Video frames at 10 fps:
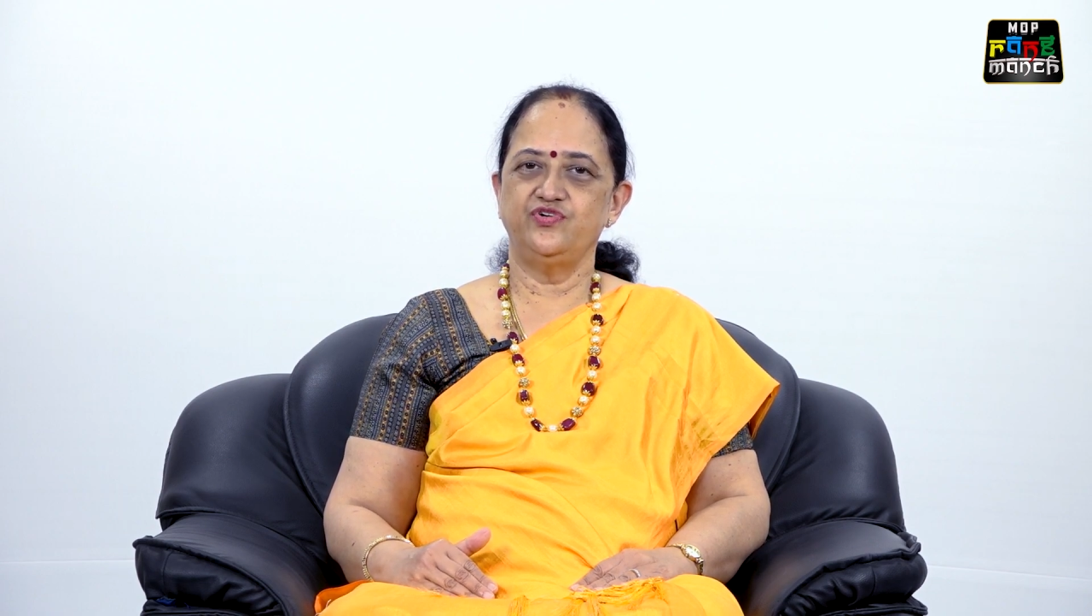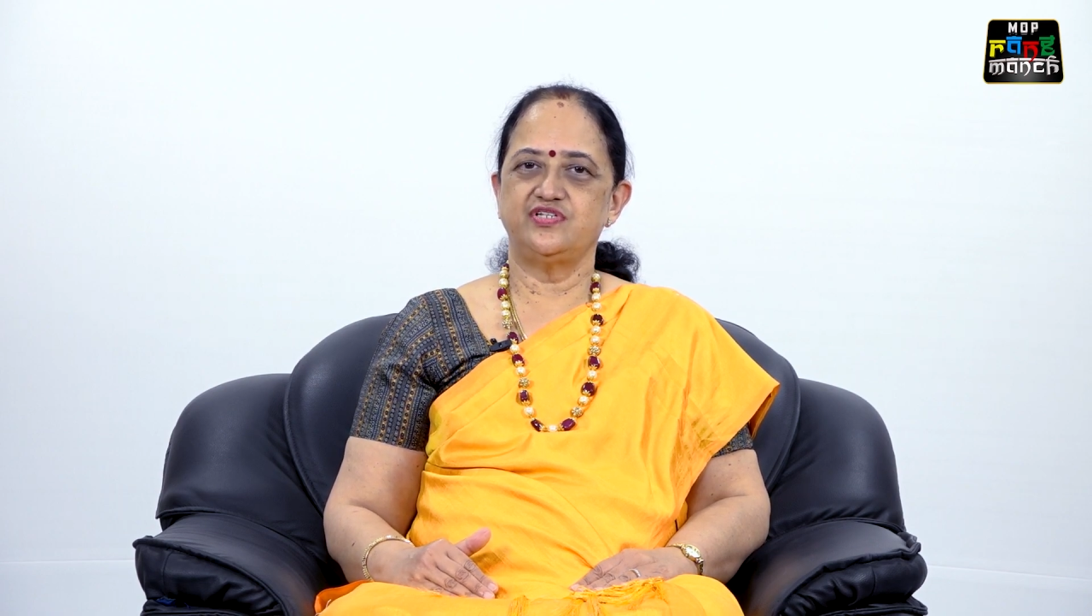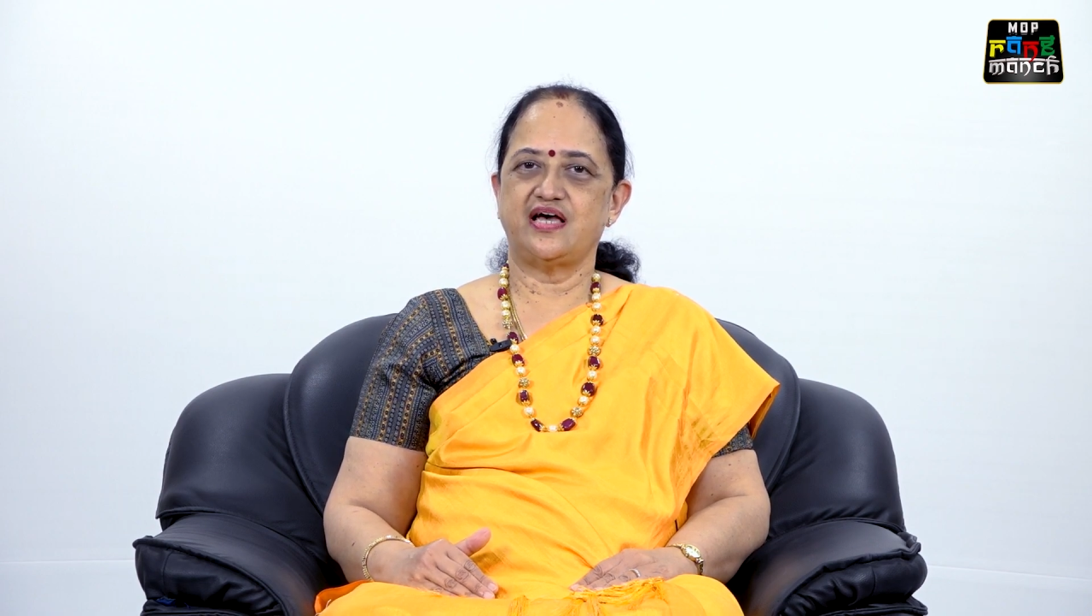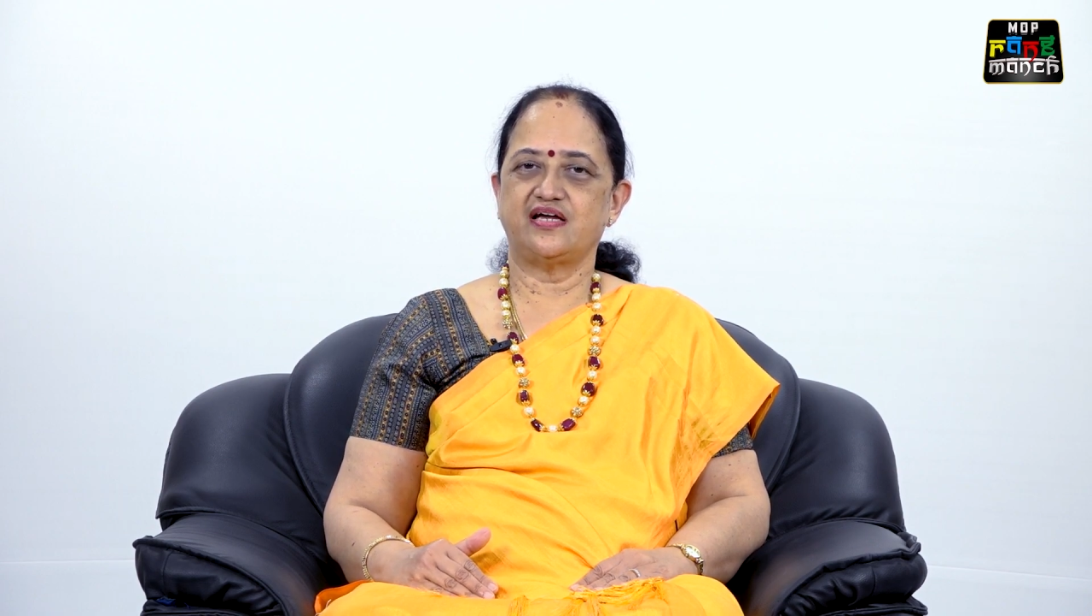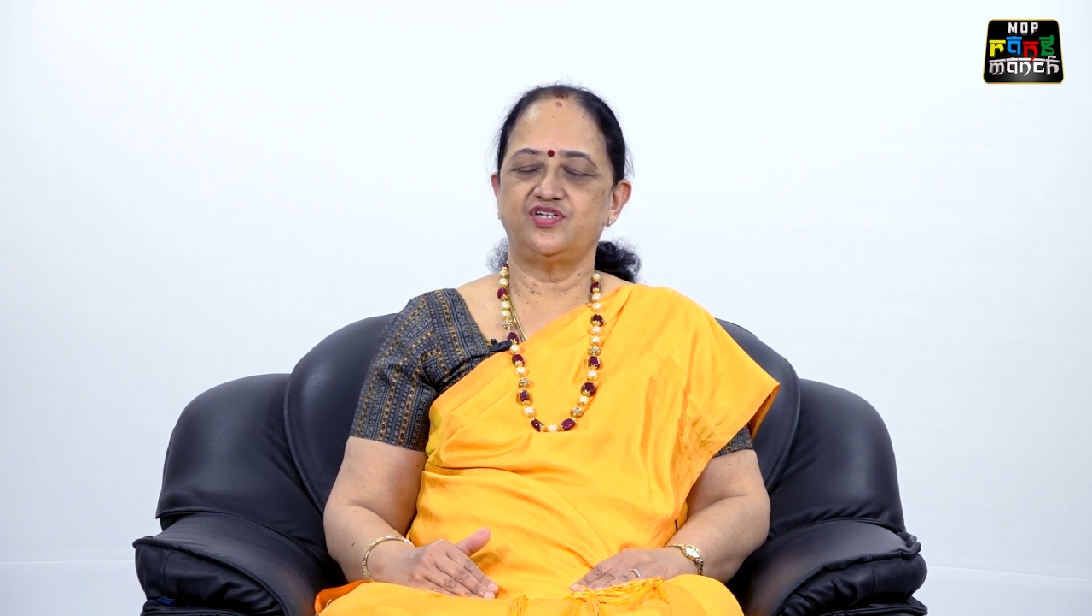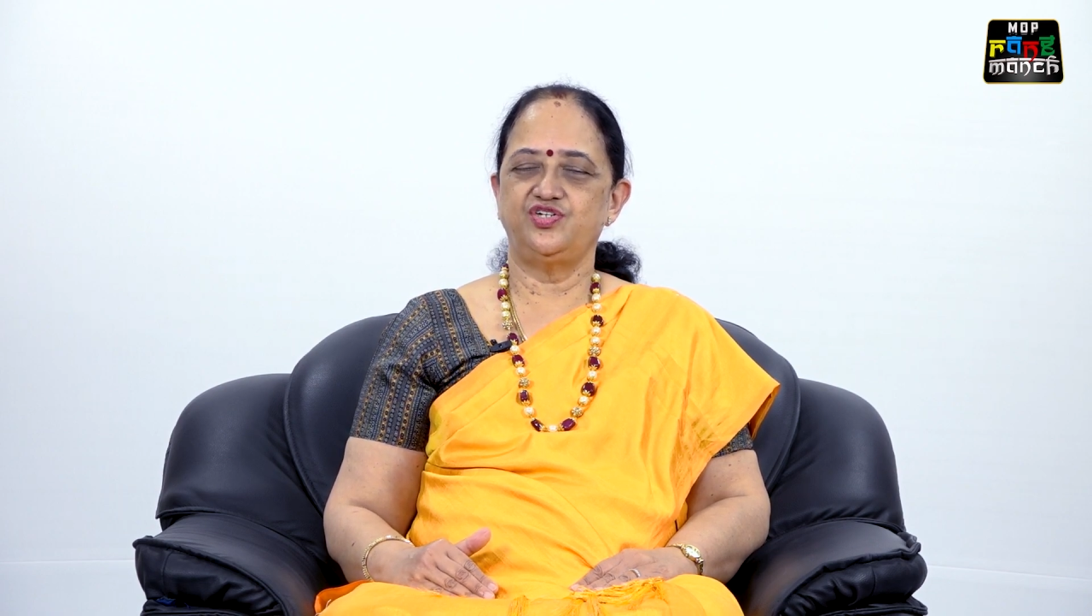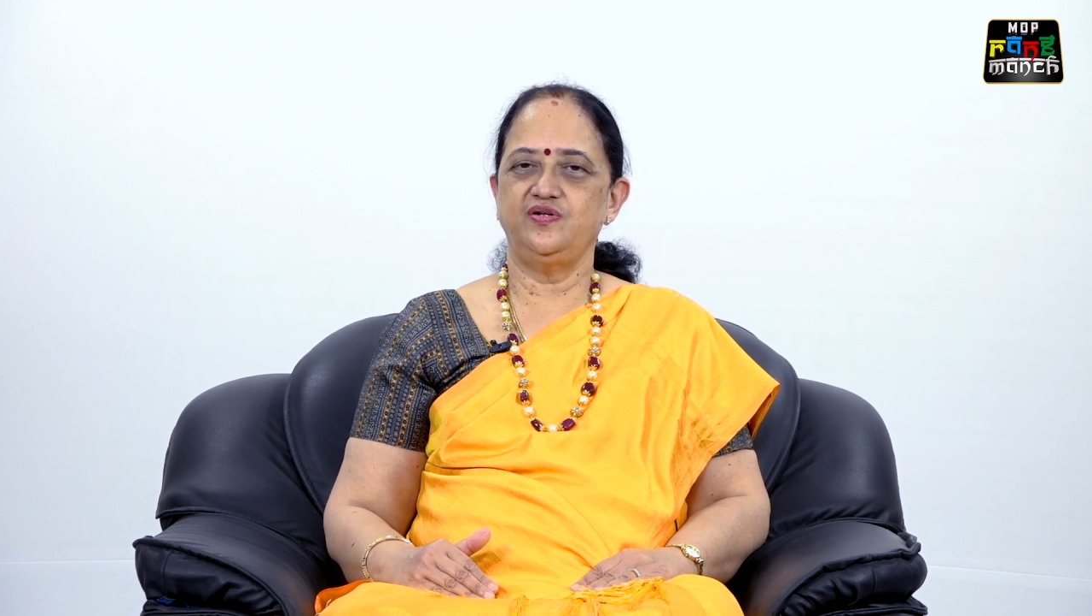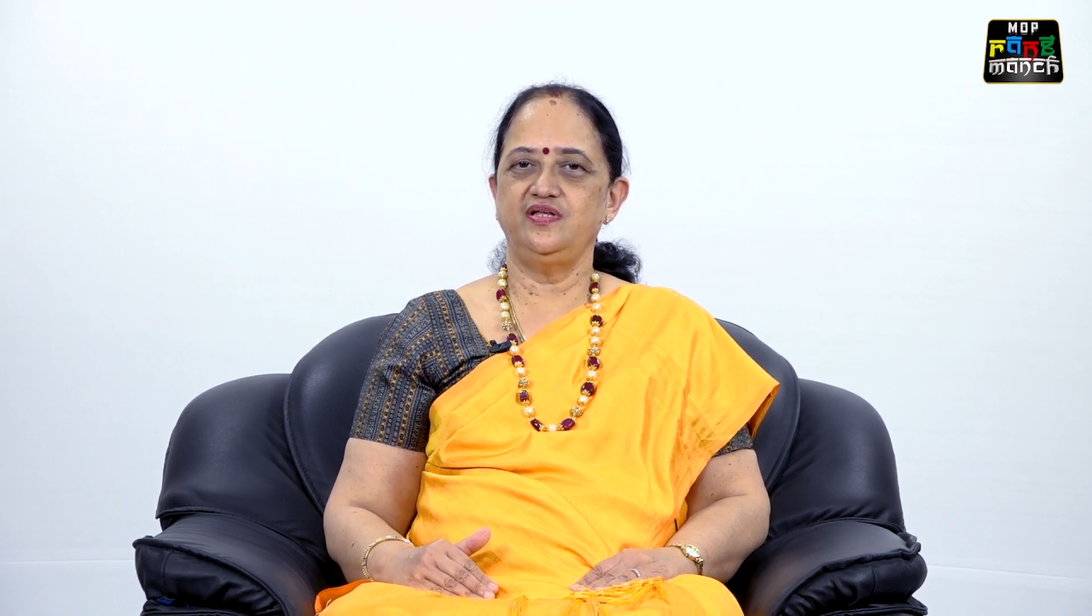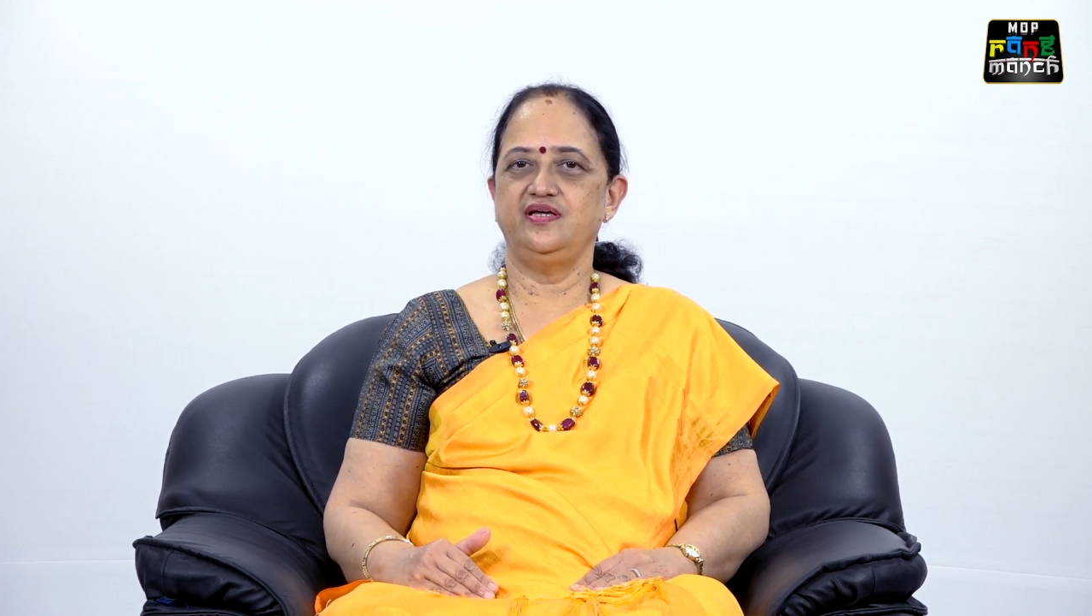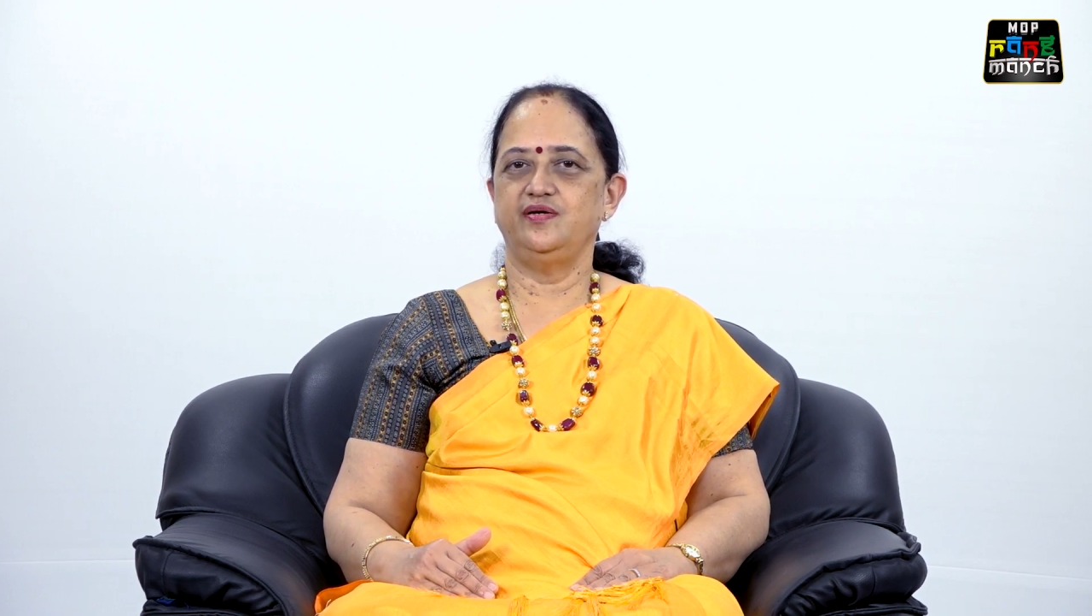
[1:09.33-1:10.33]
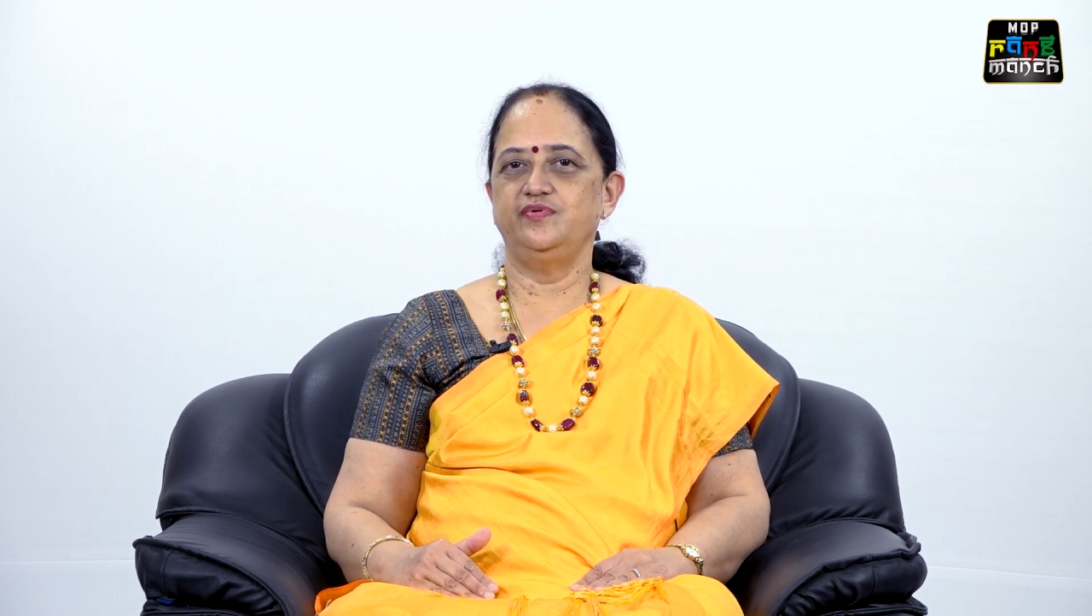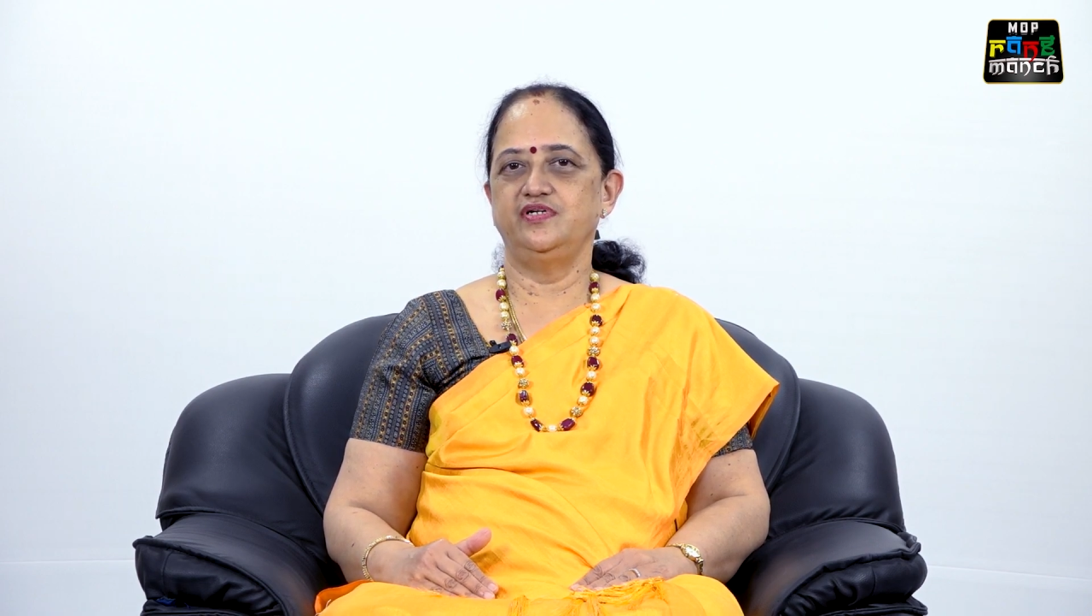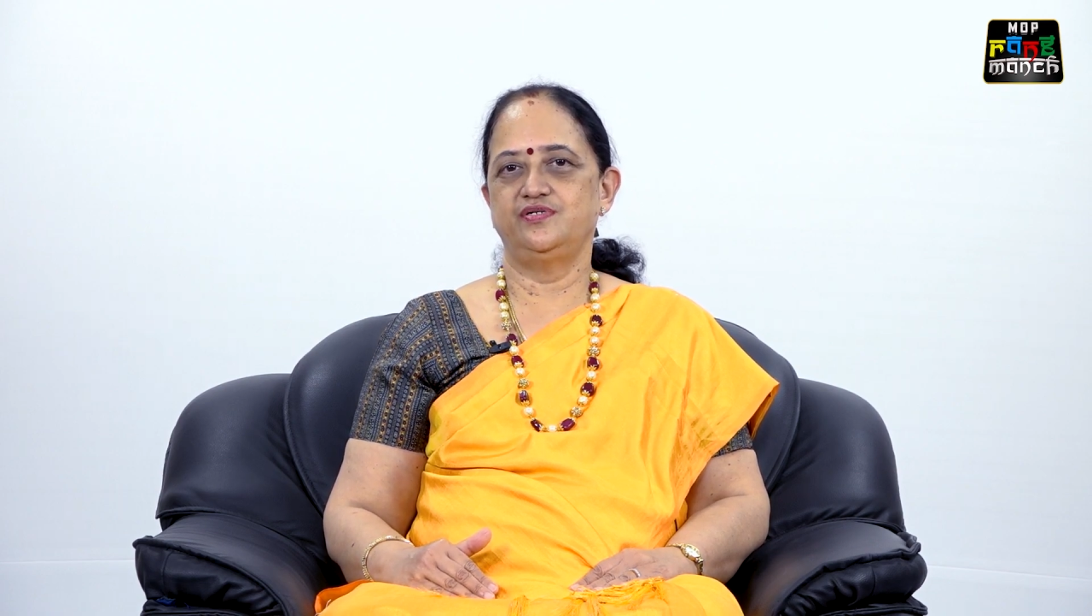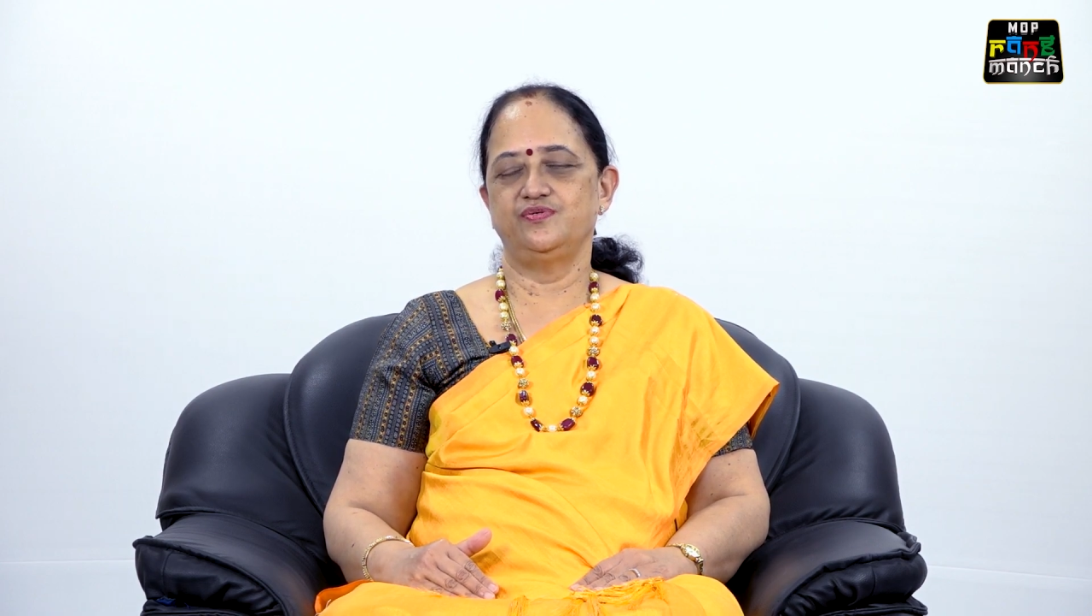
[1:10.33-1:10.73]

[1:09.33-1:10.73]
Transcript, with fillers: was actually able